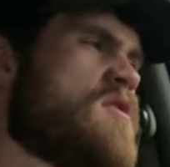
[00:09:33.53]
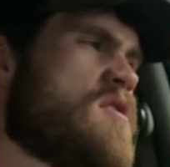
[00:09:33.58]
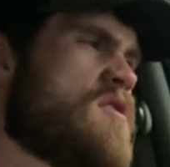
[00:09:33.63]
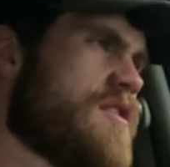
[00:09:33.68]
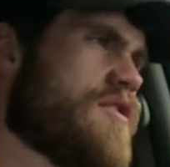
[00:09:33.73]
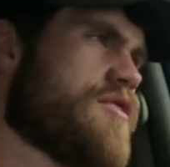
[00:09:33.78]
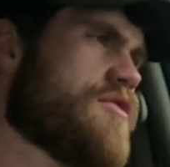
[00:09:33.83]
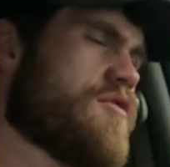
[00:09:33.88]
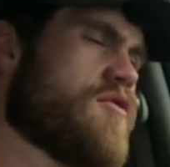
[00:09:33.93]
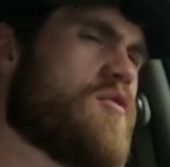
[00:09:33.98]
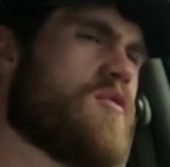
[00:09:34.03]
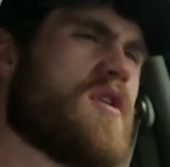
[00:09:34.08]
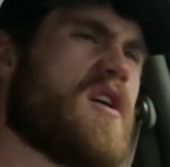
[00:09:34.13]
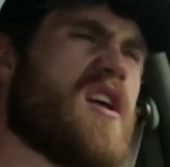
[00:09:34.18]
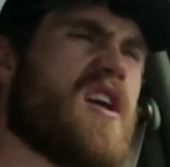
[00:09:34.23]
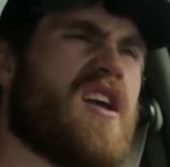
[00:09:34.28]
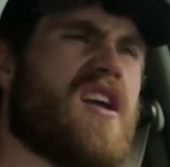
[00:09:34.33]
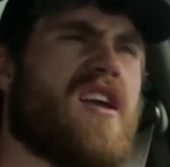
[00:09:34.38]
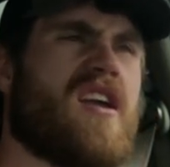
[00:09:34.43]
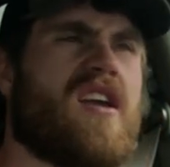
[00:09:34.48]
It threw
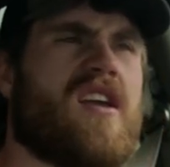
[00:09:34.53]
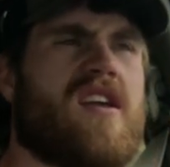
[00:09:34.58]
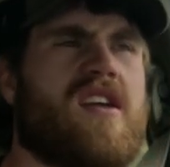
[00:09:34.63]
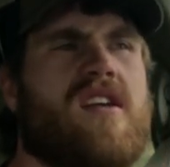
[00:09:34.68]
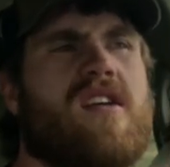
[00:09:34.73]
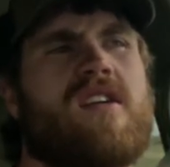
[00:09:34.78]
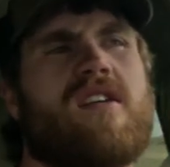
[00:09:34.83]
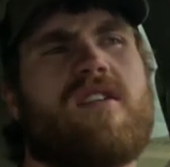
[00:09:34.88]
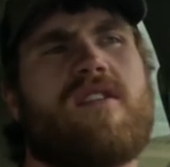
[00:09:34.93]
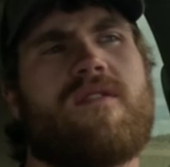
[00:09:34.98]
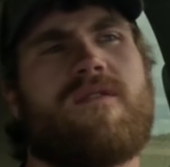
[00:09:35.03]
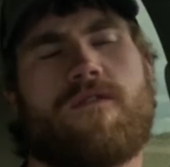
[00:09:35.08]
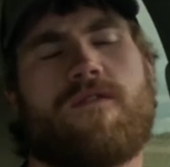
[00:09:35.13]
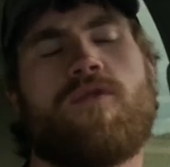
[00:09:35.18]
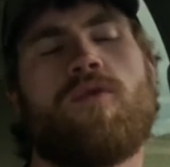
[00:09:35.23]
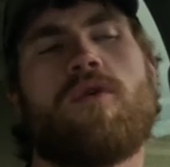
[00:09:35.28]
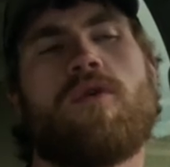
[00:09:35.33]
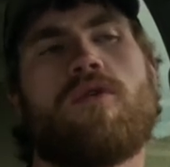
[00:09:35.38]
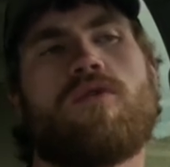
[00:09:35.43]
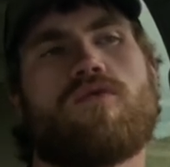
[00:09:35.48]
a
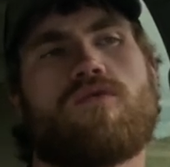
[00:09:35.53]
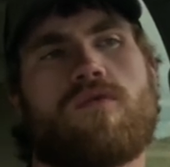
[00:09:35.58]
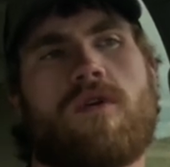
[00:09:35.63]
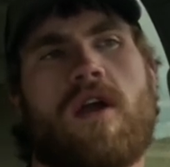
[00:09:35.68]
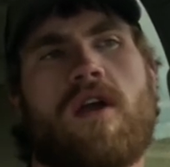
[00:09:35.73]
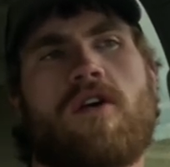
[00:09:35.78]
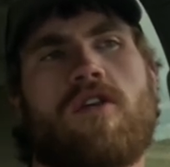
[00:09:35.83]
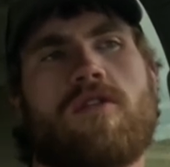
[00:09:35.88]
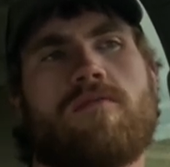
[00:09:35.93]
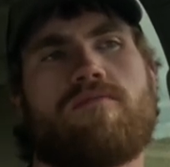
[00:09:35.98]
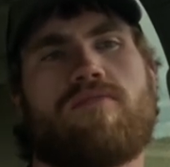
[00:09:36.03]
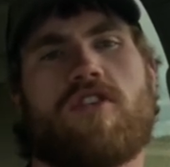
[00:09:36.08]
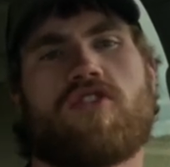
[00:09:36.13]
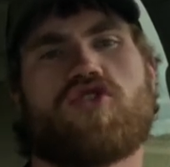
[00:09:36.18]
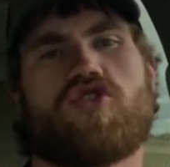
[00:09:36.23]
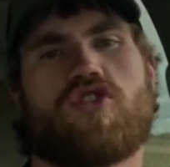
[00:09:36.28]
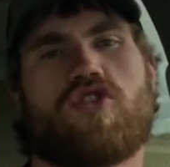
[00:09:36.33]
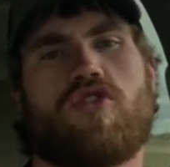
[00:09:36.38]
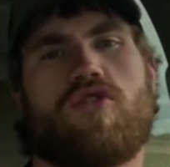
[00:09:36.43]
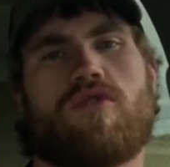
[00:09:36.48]
fuel rail
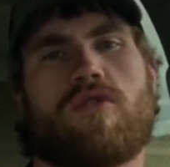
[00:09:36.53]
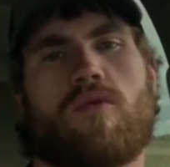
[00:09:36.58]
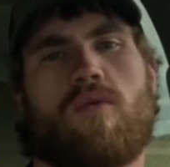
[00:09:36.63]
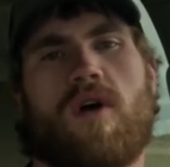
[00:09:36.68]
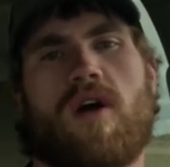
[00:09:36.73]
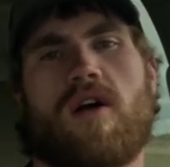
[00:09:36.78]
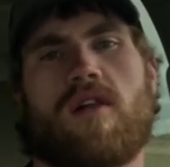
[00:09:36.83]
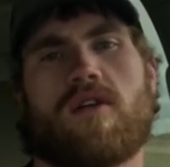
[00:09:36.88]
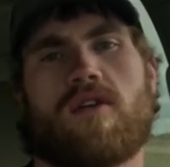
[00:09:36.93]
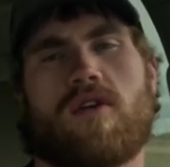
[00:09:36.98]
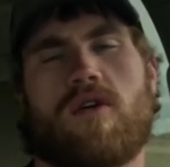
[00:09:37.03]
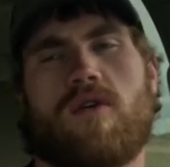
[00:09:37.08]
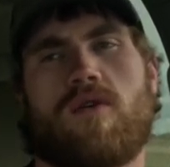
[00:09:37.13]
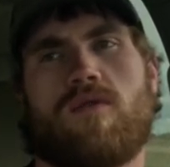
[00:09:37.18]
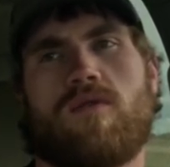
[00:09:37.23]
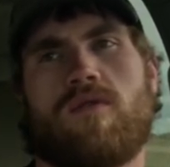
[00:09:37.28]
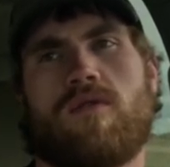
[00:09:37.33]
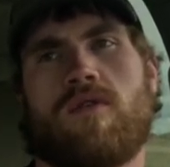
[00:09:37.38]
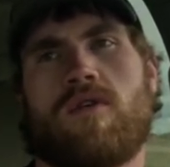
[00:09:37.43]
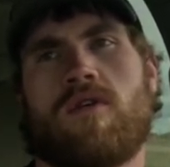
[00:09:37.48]
pressure code a while
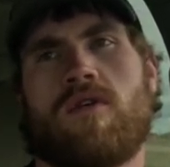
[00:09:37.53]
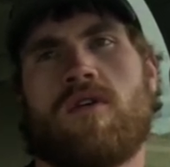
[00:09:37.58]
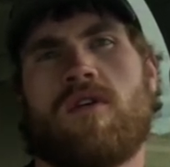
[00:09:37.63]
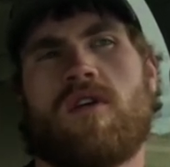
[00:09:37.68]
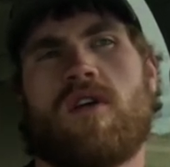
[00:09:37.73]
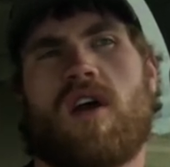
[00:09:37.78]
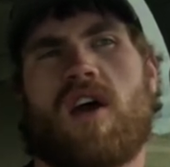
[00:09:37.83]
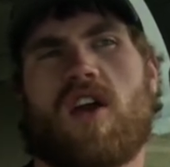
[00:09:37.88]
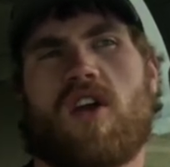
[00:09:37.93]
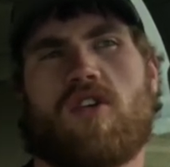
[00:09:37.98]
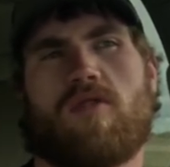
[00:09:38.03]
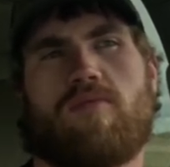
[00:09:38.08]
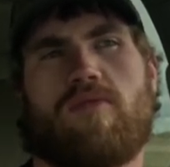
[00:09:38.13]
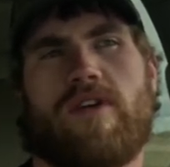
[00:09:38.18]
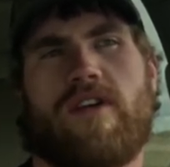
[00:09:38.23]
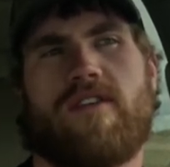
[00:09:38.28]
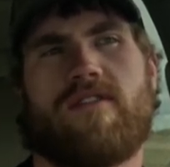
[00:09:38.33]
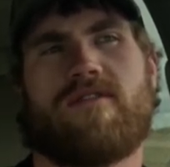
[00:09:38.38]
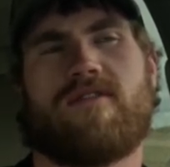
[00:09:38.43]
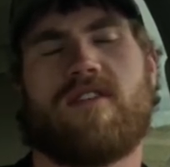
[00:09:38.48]
ago, and I
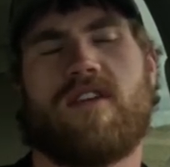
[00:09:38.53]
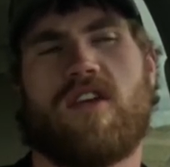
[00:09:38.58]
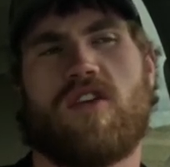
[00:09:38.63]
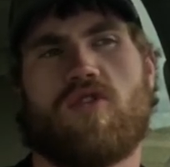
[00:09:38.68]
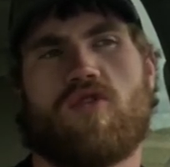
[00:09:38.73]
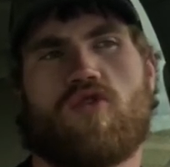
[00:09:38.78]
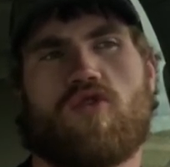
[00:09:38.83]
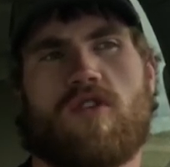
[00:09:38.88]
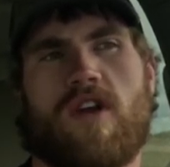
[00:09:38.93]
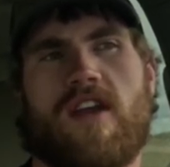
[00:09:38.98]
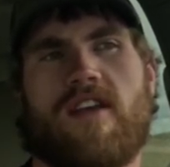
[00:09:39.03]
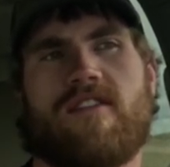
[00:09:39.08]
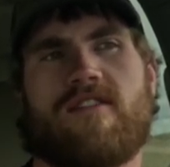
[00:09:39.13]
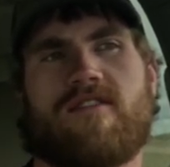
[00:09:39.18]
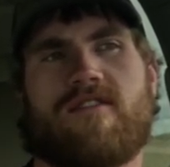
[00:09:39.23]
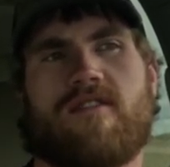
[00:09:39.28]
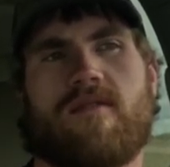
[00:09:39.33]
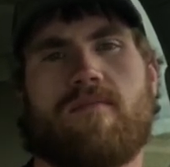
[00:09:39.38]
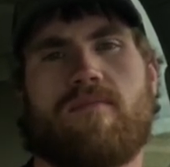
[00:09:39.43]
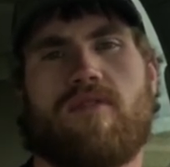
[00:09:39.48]
replaced the
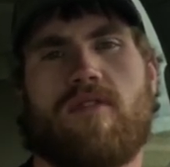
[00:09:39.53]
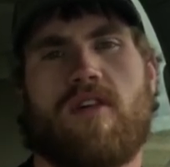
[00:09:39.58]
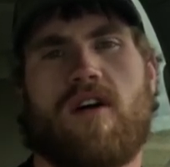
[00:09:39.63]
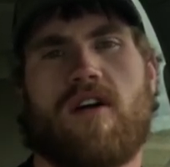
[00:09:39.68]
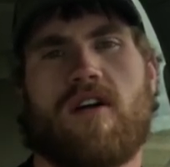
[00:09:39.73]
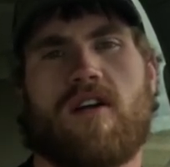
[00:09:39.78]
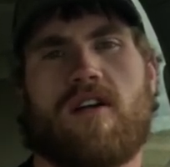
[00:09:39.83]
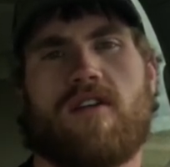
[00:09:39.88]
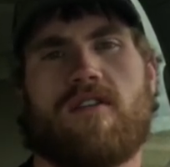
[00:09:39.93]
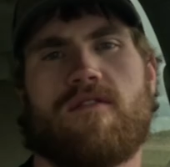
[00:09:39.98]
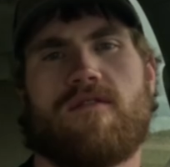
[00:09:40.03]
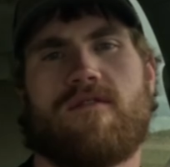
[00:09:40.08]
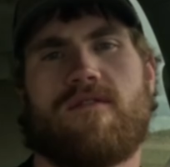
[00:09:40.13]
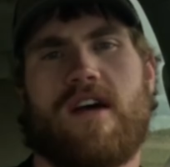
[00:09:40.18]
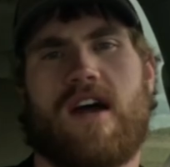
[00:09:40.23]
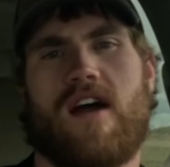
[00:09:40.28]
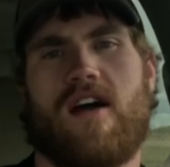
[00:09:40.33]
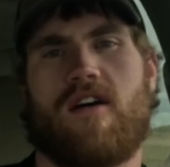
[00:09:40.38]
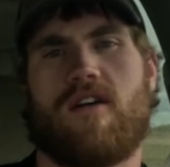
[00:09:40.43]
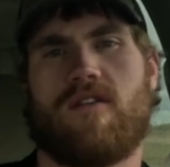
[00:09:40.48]
race plug
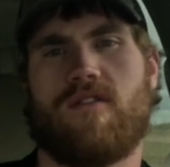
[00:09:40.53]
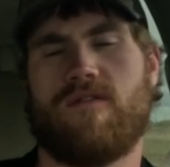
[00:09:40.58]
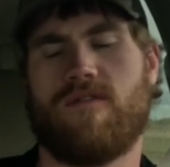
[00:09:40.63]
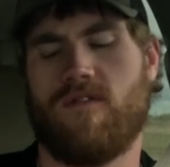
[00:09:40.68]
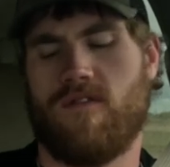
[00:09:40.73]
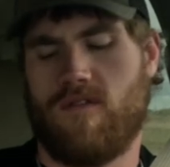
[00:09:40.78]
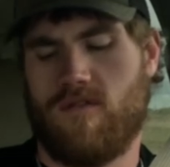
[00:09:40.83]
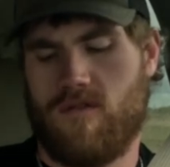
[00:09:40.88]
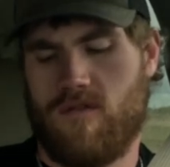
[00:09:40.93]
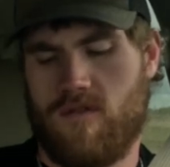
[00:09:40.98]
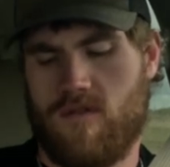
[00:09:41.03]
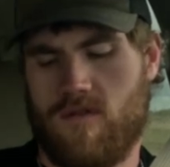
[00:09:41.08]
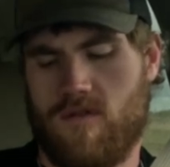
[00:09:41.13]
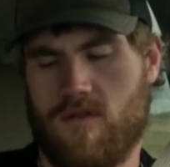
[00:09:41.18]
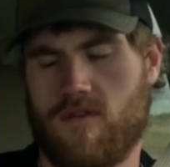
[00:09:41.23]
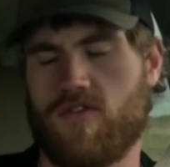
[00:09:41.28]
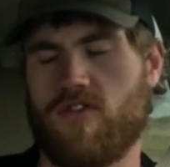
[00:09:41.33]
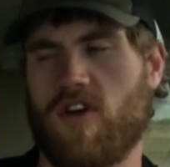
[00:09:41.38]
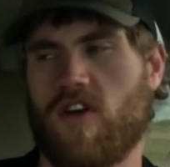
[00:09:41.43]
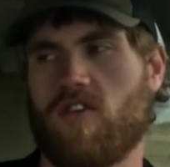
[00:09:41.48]
valve.
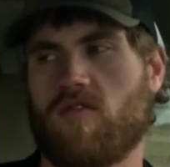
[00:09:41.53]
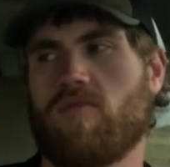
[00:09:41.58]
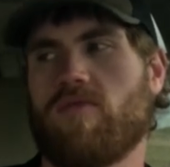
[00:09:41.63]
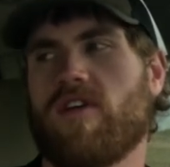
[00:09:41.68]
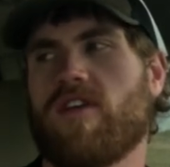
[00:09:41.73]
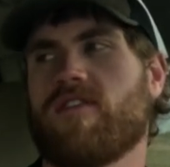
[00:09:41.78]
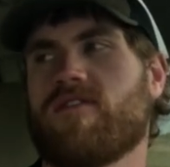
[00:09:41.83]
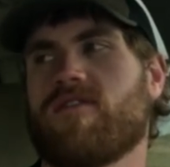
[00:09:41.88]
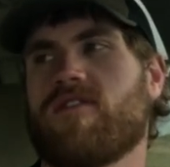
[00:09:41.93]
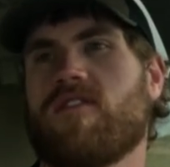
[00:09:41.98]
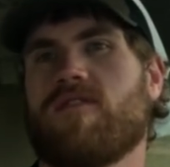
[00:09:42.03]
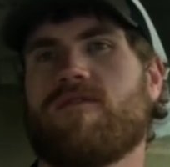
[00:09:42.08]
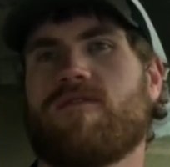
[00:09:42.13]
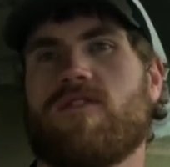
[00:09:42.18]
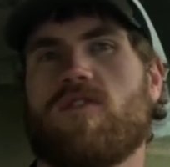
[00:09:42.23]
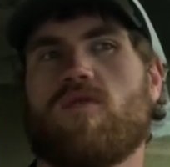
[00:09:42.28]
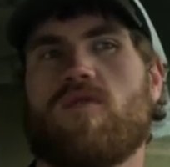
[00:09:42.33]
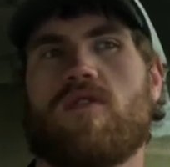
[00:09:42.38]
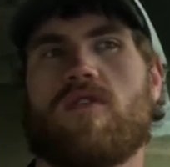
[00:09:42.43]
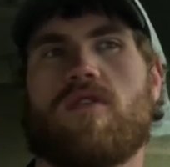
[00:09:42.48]
Sorry, I replaced the
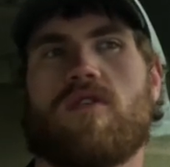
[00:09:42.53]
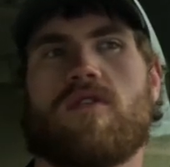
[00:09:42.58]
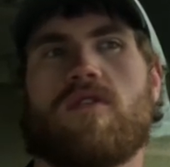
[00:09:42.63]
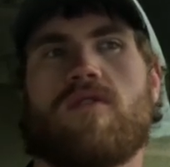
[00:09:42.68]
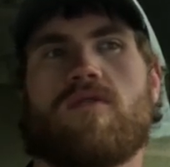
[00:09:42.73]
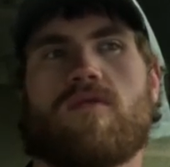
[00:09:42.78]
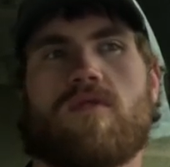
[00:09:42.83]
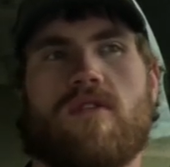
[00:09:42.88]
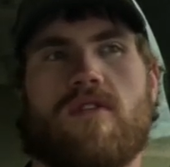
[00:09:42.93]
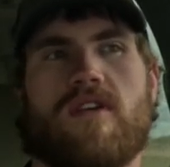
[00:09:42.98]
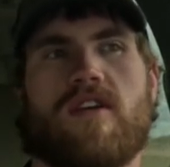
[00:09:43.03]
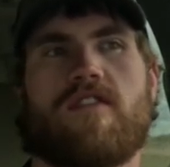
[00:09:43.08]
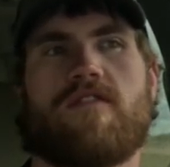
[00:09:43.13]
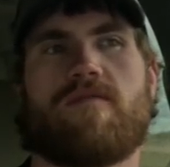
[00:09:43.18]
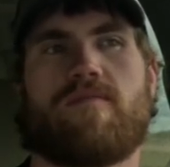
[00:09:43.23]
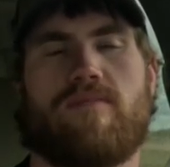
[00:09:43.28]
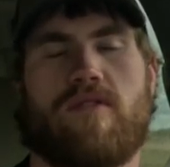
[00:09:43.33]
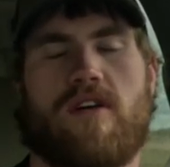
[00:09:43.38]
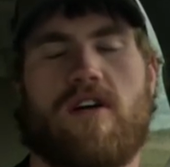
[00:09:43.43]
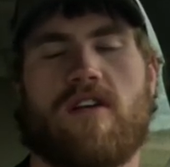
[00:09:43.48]
fuel relief
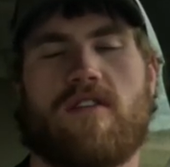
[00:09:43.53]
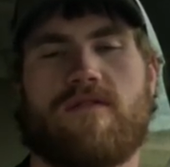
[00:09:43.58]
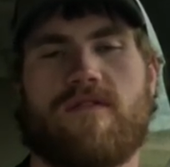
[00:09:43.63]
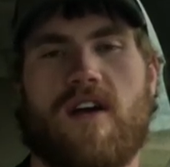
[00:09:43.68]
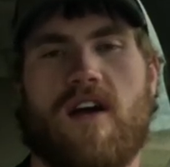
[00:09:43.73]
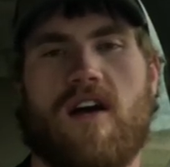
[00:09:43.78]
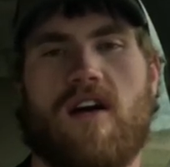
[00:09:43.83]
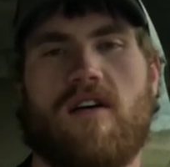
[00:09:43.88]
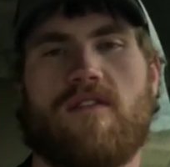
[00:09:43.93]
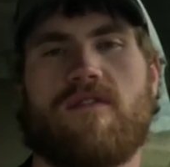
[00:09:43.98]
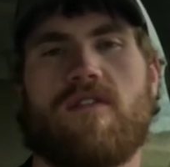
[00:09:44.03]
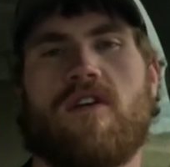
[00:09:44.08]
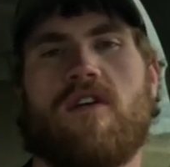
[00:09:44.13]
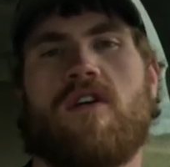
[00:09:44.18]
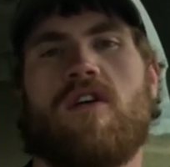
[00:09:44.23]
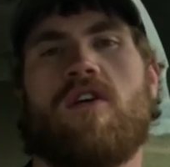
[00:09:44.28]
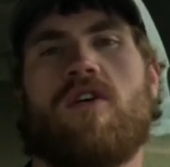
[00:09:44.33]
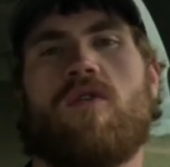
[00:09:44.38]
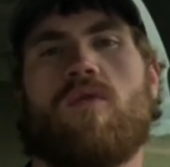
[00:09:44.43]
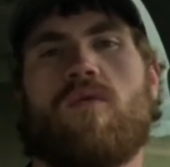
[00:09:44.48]
plug valve
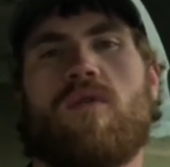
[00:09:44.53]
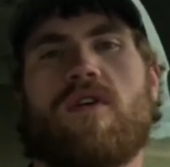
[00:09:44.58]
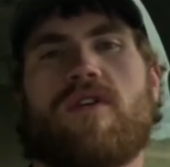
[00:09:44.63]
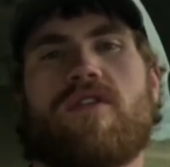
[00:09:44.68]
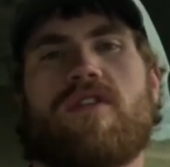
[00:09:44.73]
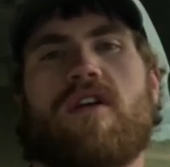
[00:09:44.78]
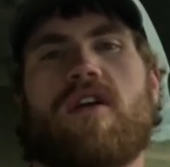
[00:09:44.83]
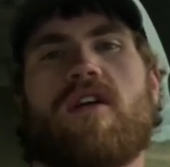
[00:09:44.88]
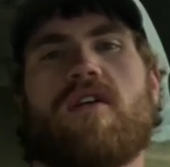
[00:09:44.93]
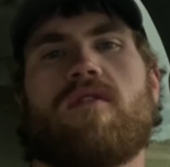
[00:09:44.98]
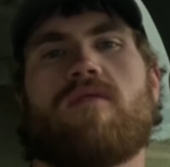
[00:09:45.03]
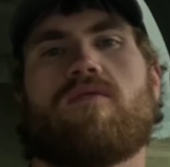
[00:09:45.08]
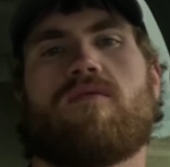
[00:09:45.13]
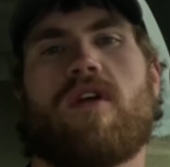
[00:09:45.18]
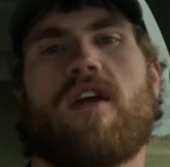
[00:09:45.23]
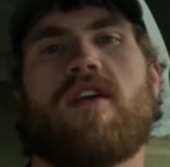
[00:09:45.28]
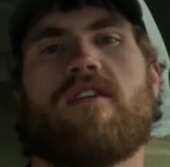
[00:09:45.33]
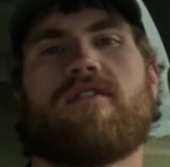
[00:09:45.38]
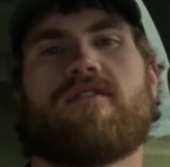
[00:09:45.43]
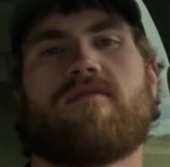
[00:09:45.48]
with a
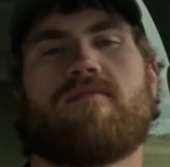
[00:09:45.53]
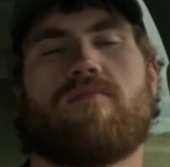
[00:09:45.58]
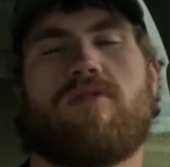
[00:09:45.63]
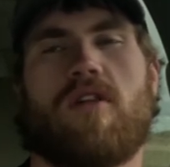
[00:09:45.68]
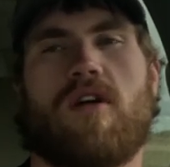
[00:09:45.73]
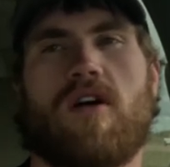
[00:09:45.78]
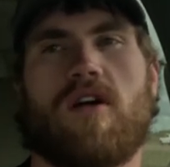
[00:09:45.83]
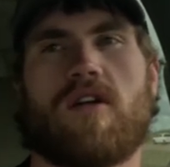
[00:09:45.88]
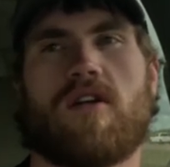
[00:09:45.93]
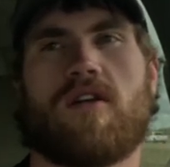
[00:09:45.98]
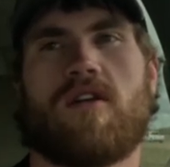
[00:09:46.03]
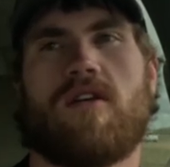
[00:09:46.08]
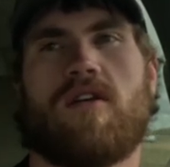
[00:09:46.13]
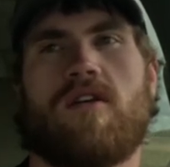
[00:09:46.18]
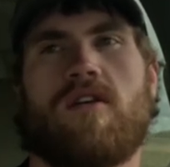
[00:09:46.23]
race plug.